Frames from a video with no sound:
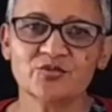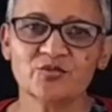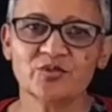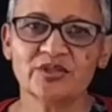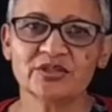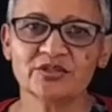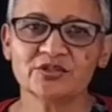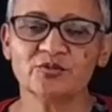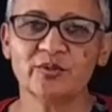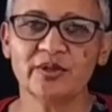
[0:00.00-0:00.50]

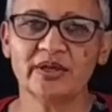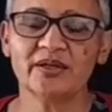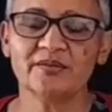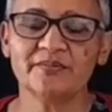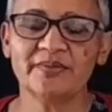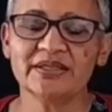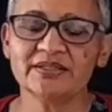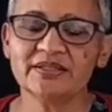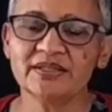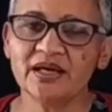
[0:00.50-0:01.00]
works well,
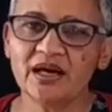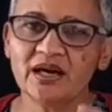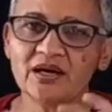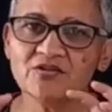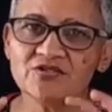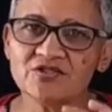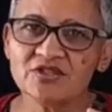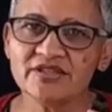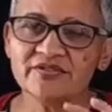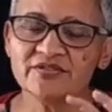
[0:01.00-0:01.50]
but in our
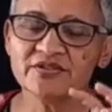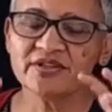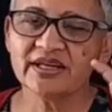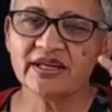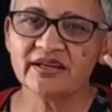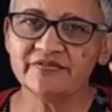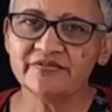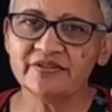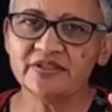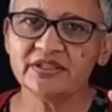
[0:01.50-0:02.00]
South
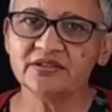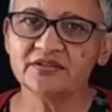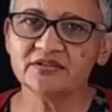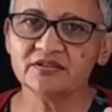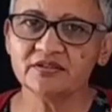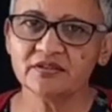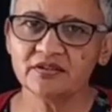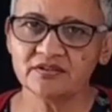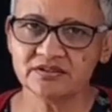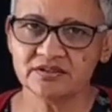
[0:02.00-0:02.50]
African
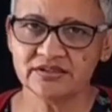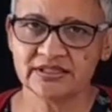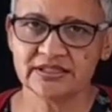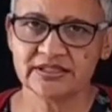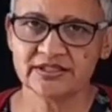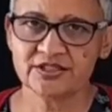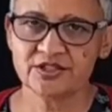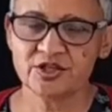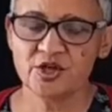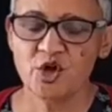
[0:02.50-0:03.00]

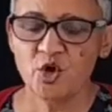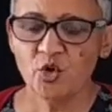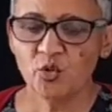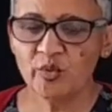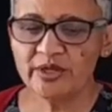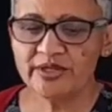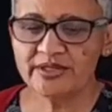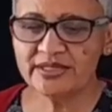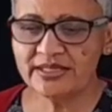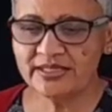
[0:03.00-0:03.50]
context,
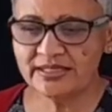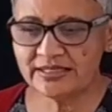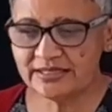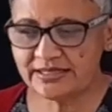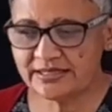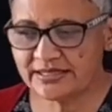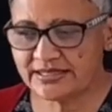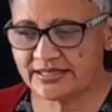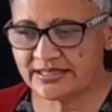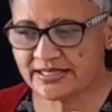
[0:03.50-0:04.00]
where the
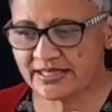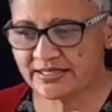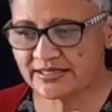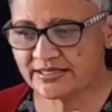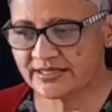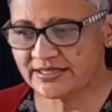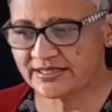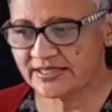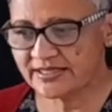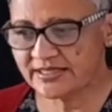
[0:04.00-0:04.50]
learners that
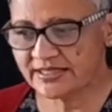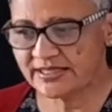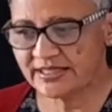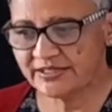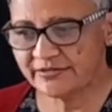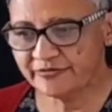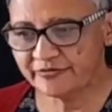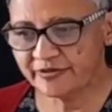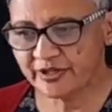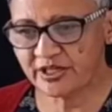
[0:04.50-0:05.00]
is sitting
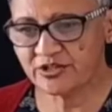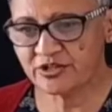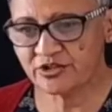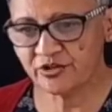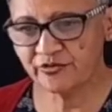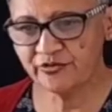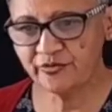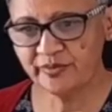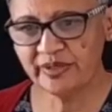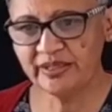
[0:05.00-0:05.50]
in front
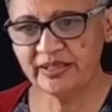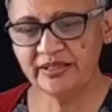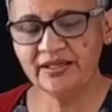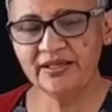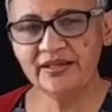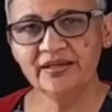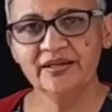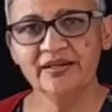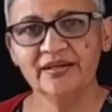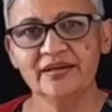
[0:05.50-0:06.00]
of me
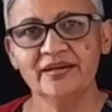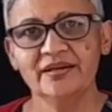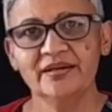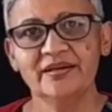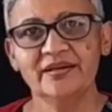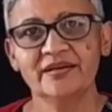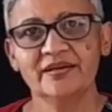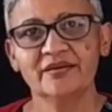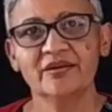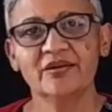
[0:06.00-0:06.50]

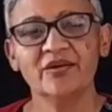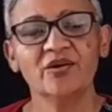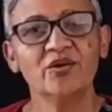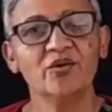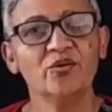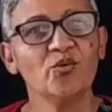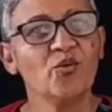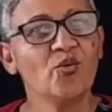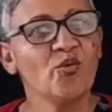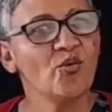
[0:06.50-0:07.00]

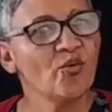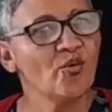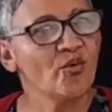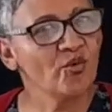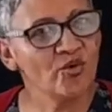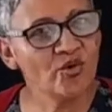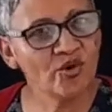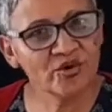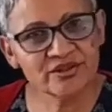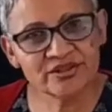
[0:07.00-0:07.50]
are
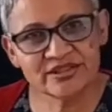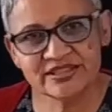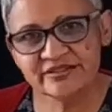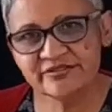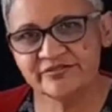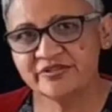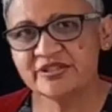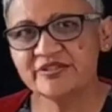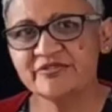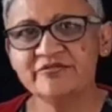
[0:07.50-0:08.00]
all on
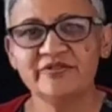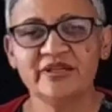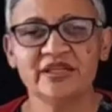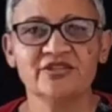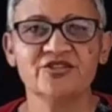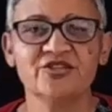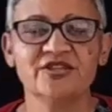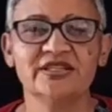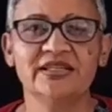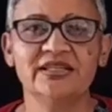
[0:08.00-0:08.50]
different
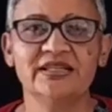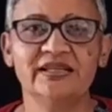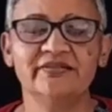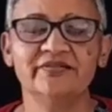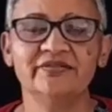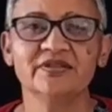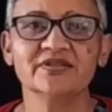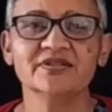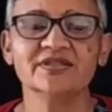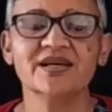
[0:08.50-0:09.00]
functioning
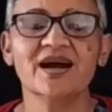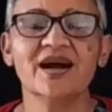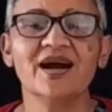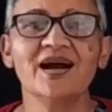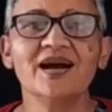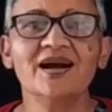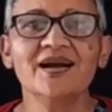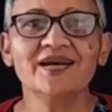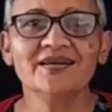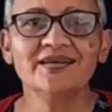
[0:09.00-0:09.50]
levels,
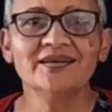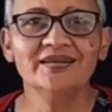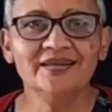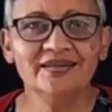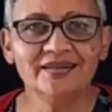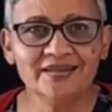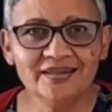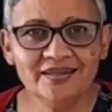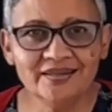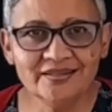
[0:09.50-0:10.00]
I
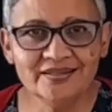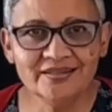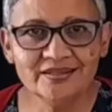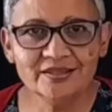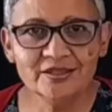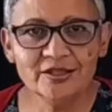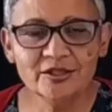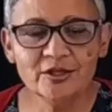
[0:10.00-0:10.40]
need